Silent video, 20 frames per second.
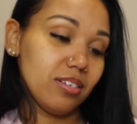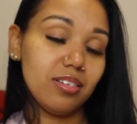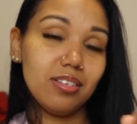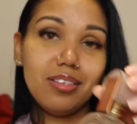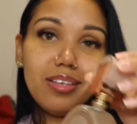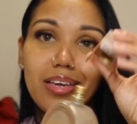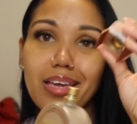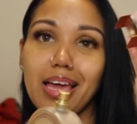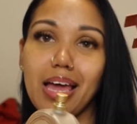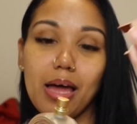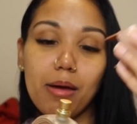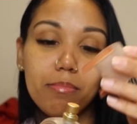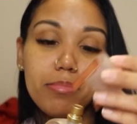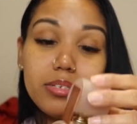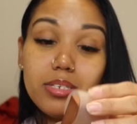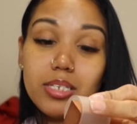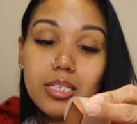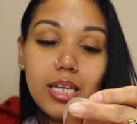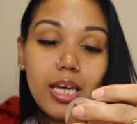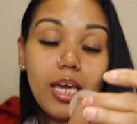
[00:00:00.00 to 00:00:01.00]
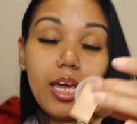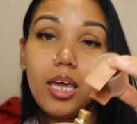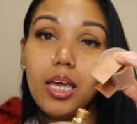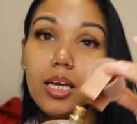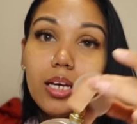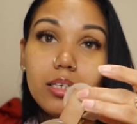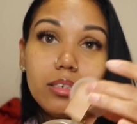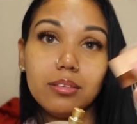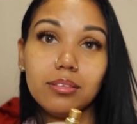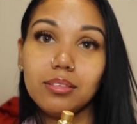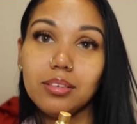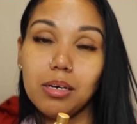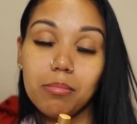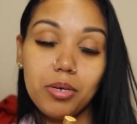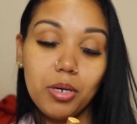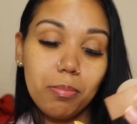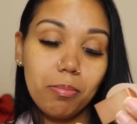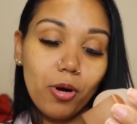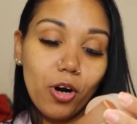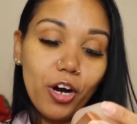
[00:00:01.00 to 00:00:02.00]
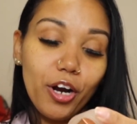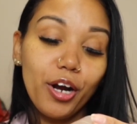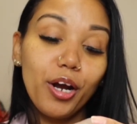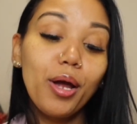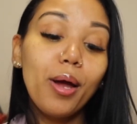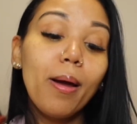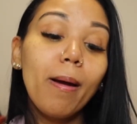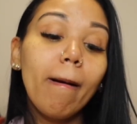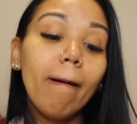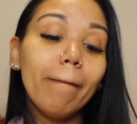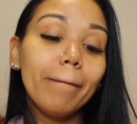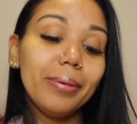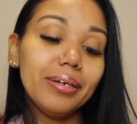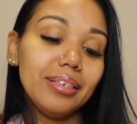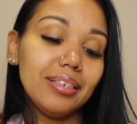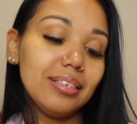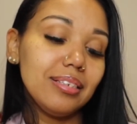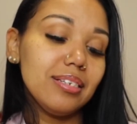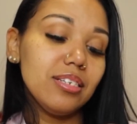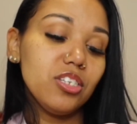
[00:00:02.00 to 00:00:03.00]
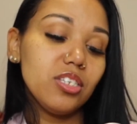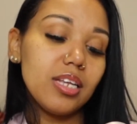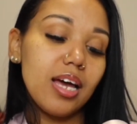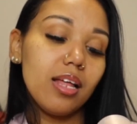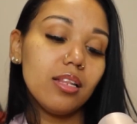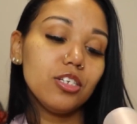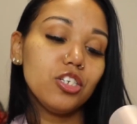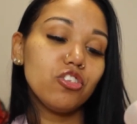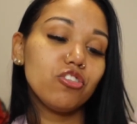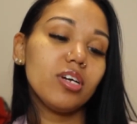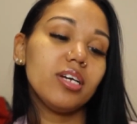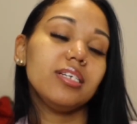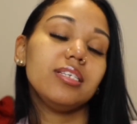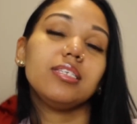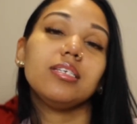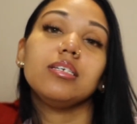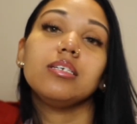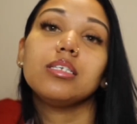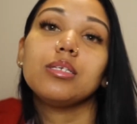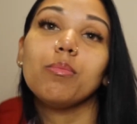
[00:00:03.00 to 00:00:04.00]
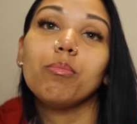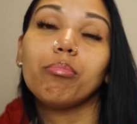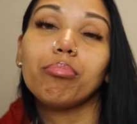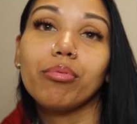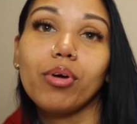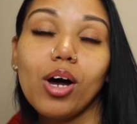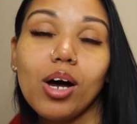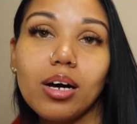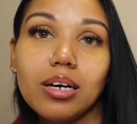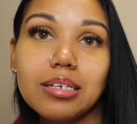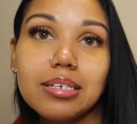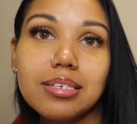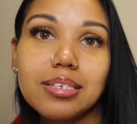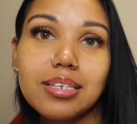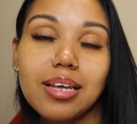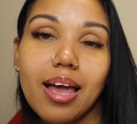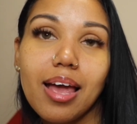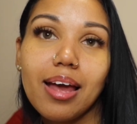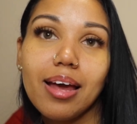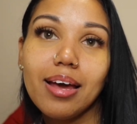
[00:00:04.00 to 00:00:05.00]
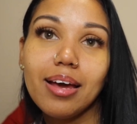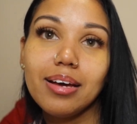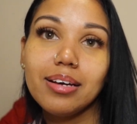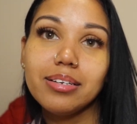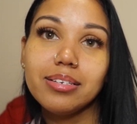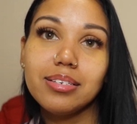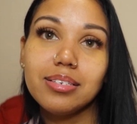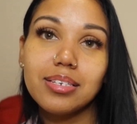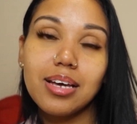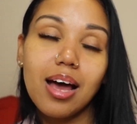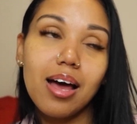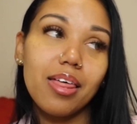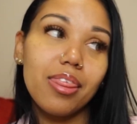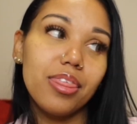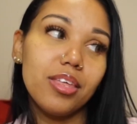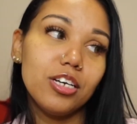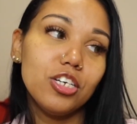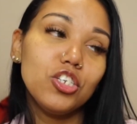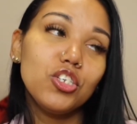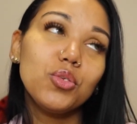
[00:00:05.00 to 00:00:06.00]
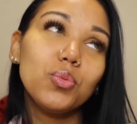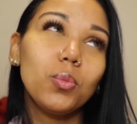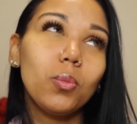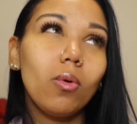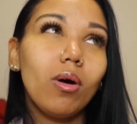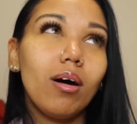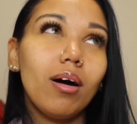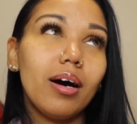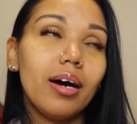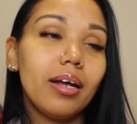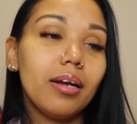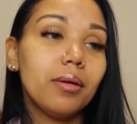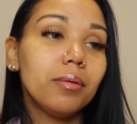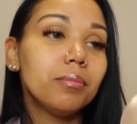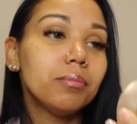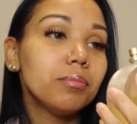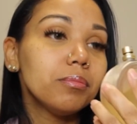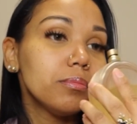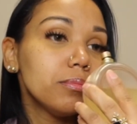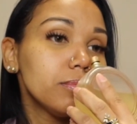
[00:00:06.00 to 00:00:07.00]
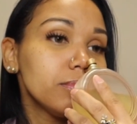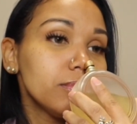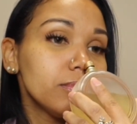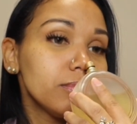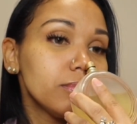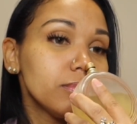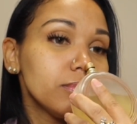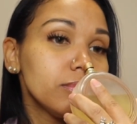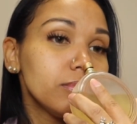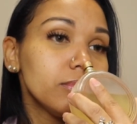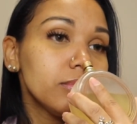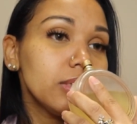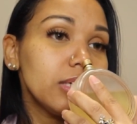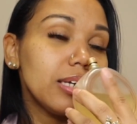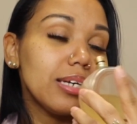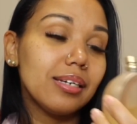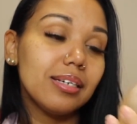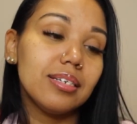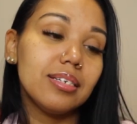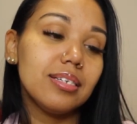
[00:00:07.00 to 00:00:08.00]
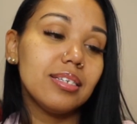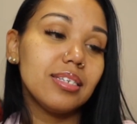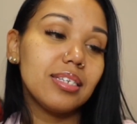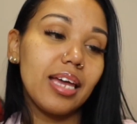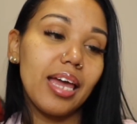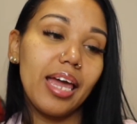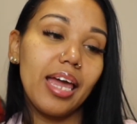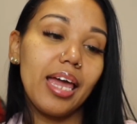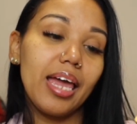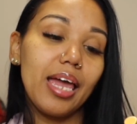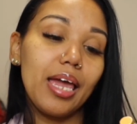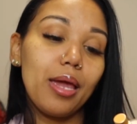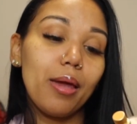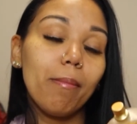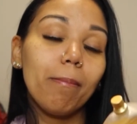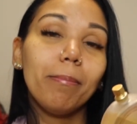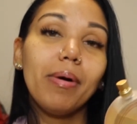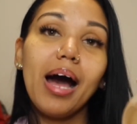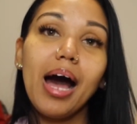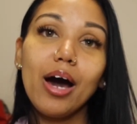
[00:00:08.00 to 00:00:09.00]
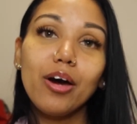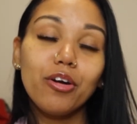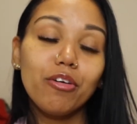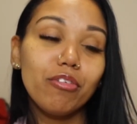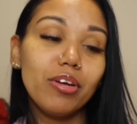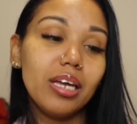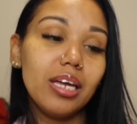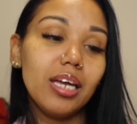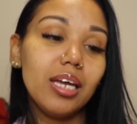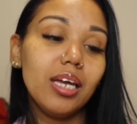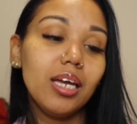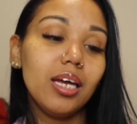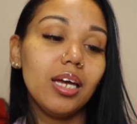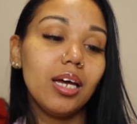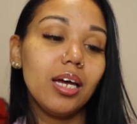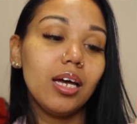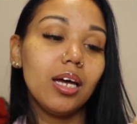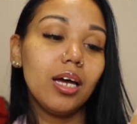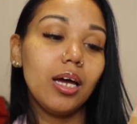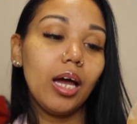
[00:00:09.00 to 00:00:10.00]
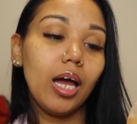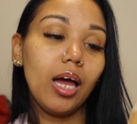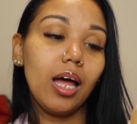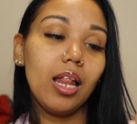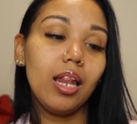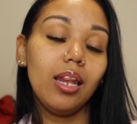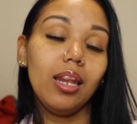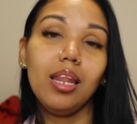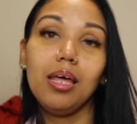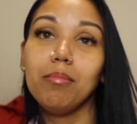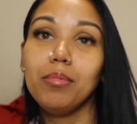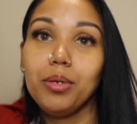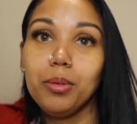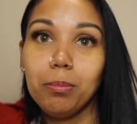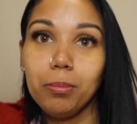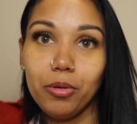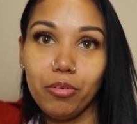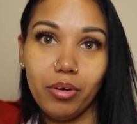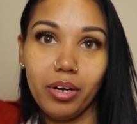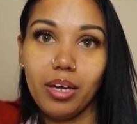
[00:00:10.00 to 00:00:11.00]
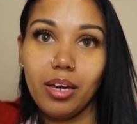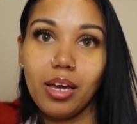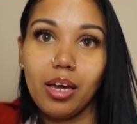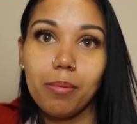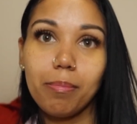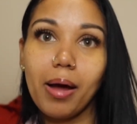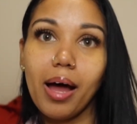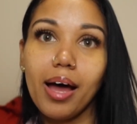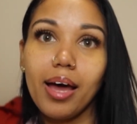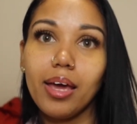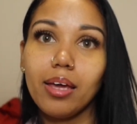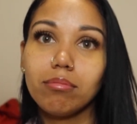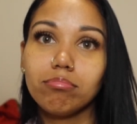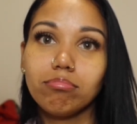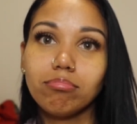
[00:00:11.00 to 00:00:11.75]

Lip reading: the cap is like coming apart, but it is Ellen Tracy's Bronze, and this one is a powdery lemon meringue pie.